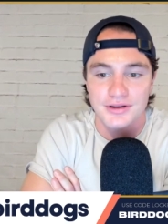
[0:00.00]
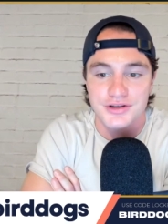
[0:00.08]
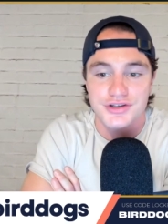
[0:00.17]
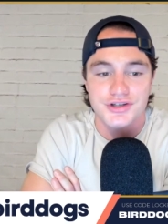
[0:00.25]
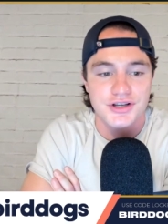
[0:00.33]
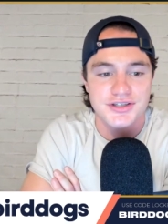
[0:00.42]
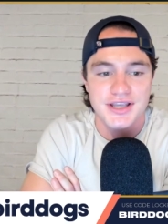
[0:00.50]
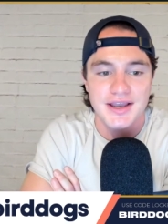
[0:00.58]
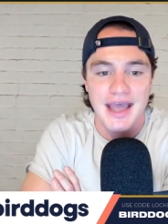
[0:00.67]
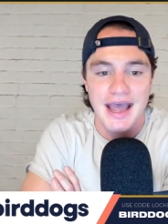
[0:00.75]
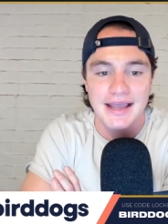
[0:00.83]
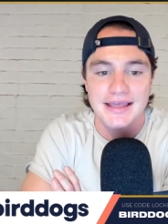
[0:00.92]
looks just
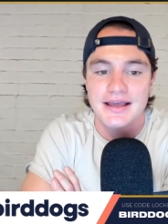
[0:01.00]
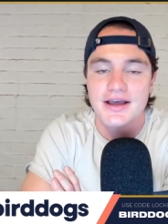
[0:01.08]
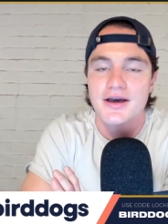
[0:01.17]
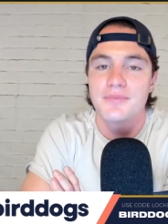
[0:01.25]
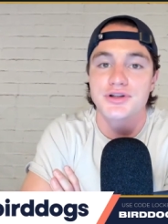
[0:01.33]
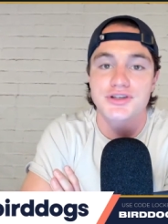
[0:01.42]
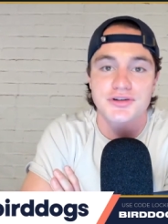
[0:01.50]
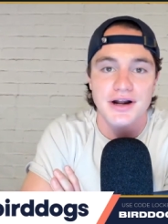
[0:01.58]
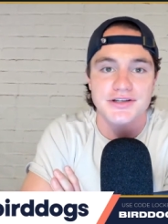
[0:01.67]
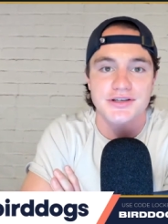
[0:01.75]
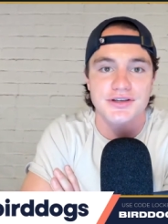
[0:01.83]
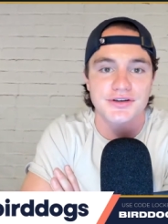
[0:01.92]
like khaki, but
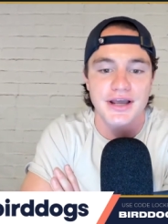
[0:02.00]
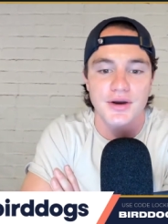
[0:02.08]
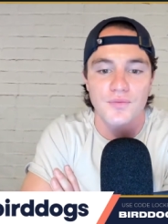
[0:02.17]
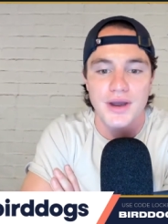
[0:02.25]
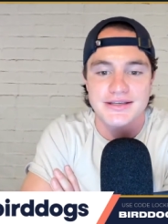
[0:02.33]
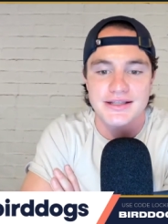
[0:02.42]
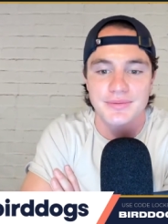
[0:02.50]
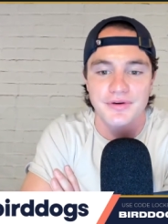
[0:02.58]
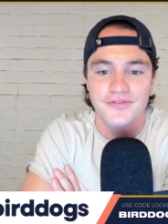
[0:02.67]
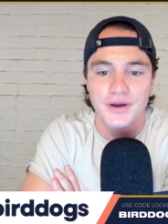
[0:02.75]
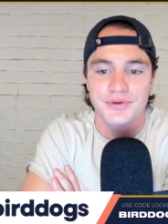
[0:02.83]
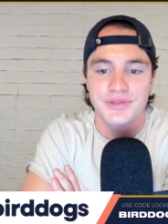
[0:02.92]
stretches so you get a way
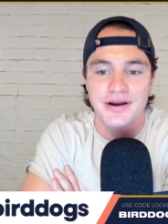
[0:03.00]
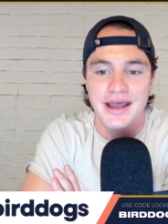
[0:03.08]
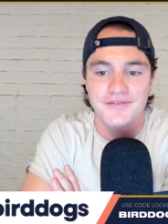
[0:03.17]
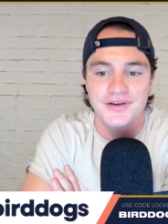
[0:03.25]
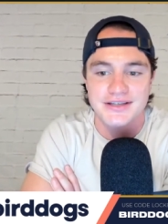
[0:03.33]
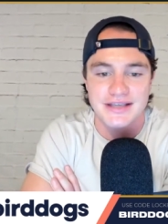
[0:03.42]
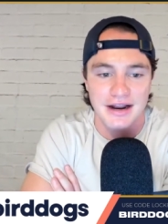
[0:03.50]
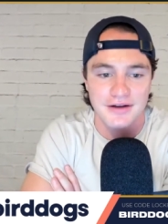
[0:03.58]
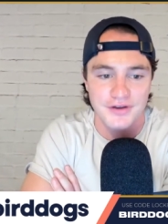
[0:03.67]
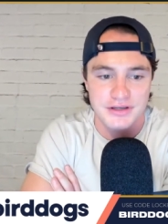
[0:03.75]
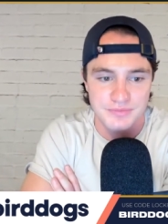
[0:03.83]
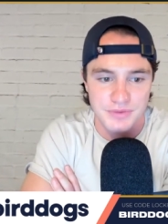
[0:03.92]
slimmer fit without having to
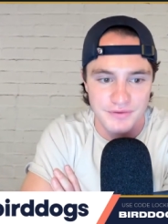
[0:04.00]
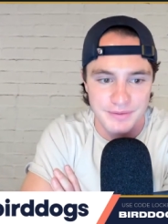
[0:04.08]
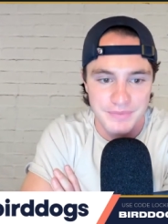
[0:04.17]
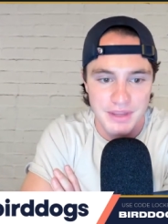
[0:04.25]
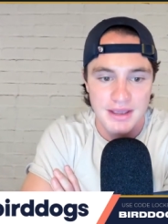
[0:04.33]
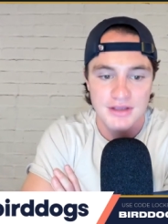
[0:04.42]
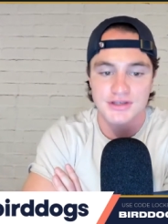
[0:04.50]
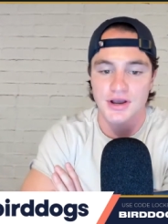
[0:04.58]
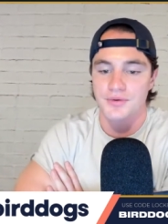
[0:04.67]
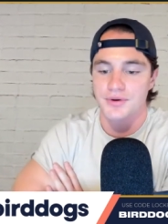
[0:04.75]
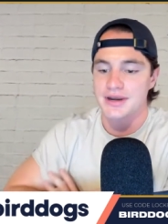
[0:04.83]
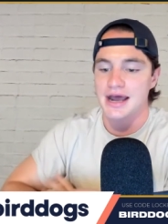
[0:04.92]
sacrifice movement.
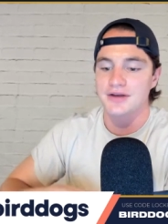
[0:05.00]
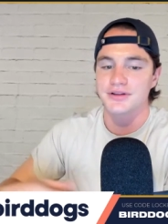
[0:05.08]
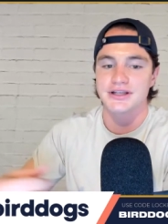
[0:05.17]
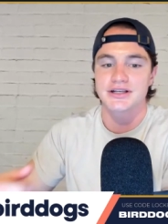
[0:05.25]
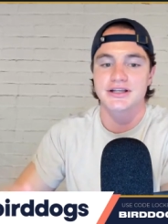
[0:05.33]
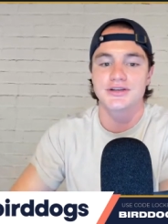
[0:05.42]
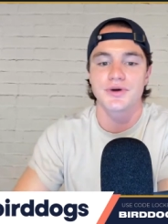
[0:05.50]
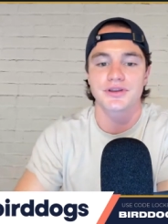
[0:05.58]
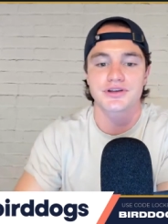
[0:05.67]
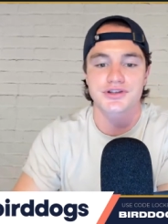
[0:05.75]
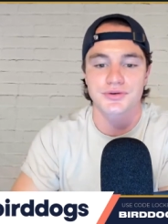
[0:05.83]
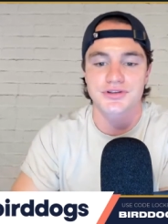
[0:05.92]
So not only can you wear
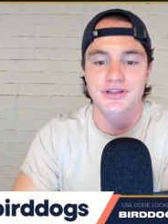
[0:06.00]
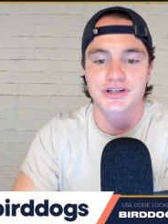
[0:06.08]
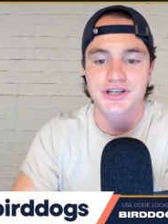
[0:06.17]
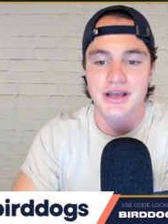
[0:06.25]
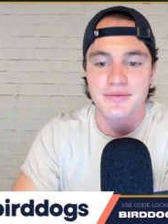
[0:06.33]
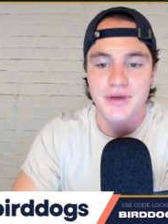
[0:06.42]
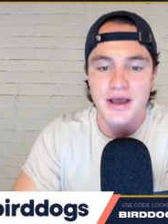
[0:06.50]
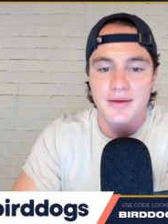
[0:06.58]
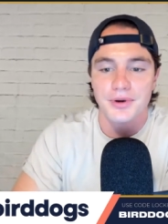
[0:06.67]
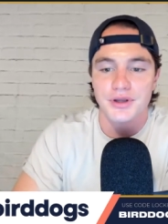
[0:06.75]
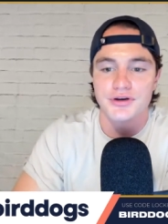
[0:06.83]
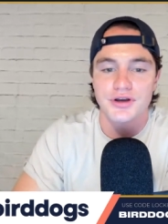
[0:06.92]
these shorts to the gym,
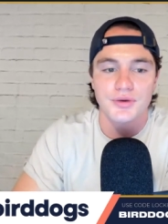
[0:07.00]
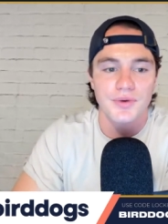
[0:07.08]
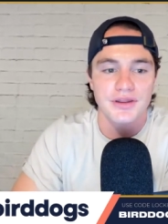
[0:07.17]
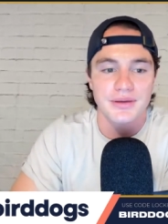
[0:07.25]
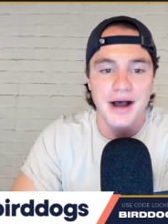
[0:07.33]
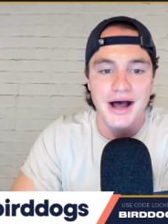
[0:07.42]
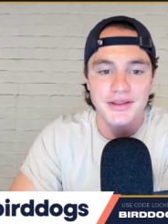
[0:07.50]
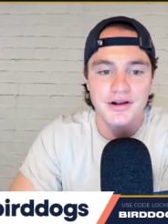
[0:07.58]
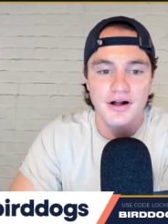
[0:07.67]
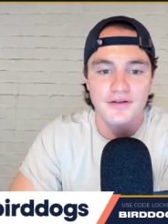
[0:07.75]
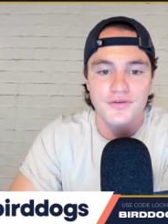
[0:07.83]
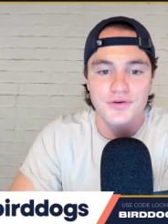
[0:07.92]
but you could wear them on the
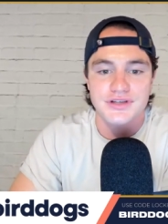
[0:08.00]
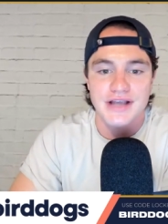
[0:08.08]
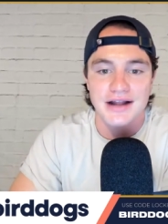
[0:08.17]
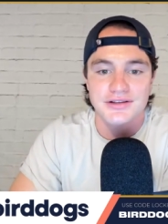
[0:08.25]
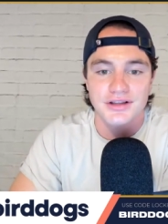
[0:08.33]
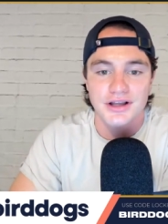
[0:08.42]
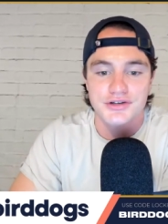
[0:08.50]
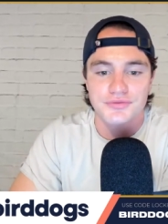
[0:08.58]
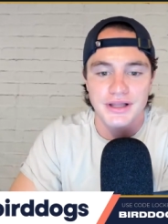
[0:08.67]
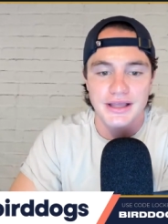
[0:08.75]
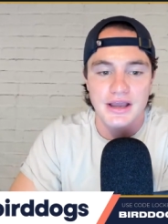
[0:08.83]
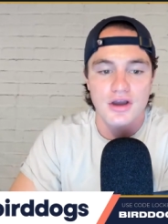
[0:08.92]
golf course, out to lunch,
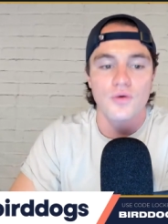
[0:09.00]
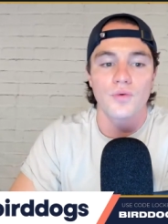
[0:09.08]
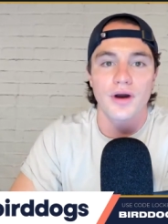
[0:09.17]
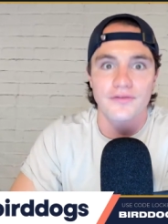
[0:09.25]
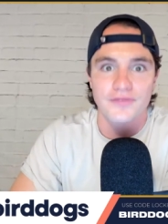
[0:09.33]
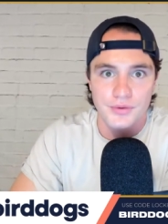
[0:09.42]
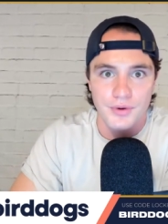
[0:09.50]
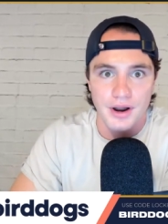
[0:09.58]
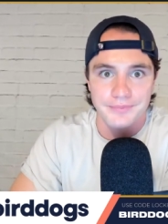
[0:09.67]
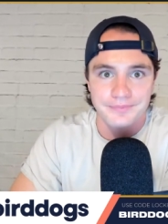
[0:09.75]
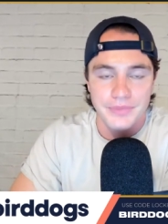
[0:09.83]
really wherever you want.